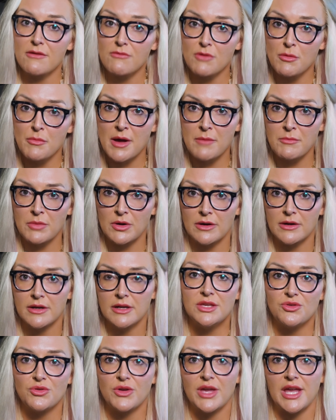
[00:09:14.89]
And remember,
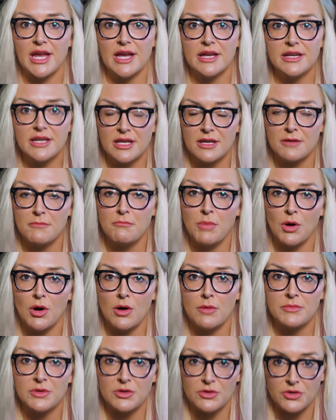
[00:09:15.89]
you can't
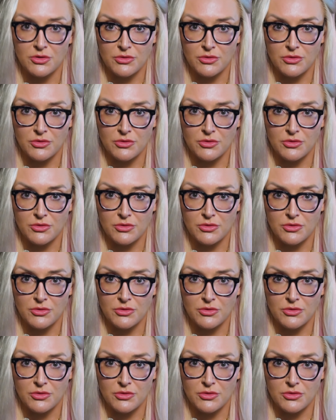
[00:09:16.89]
embalm your